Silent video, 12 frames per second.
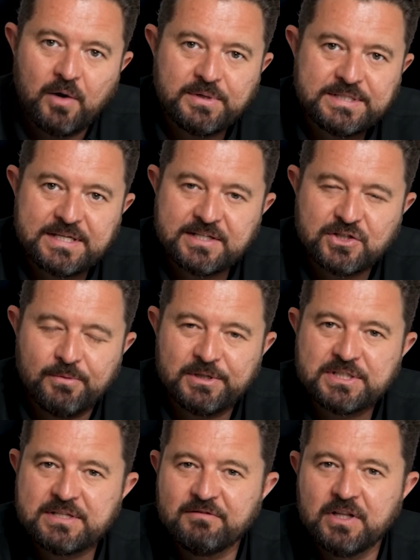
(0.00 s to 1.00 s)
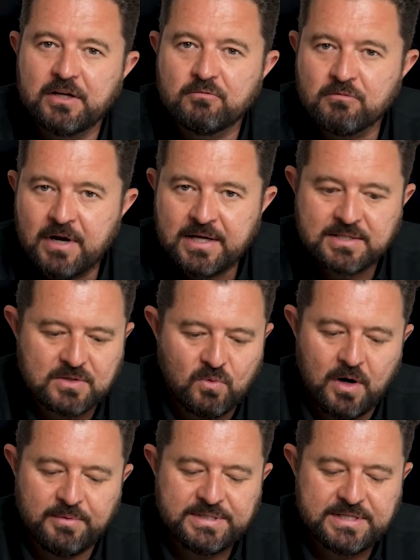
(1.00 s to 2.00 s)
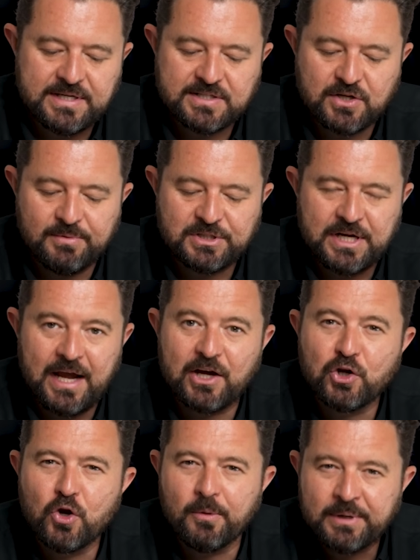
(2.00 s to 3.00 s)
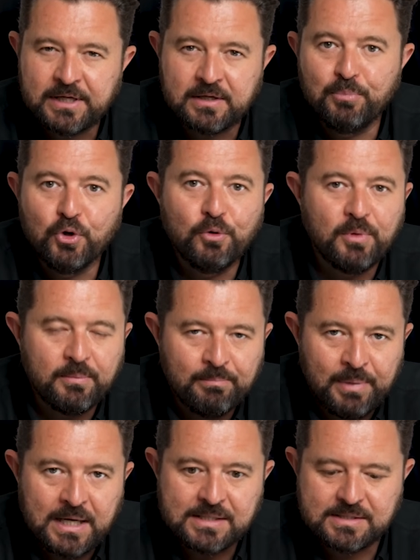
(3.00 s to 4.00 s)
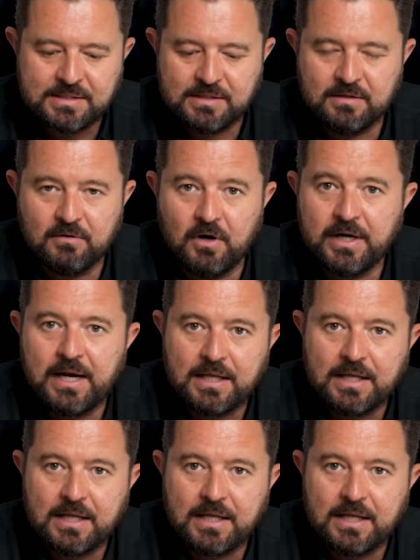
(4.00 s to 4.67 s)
are we seeing so much civil unrest? Why are we seeing so much economic boom and bust, right?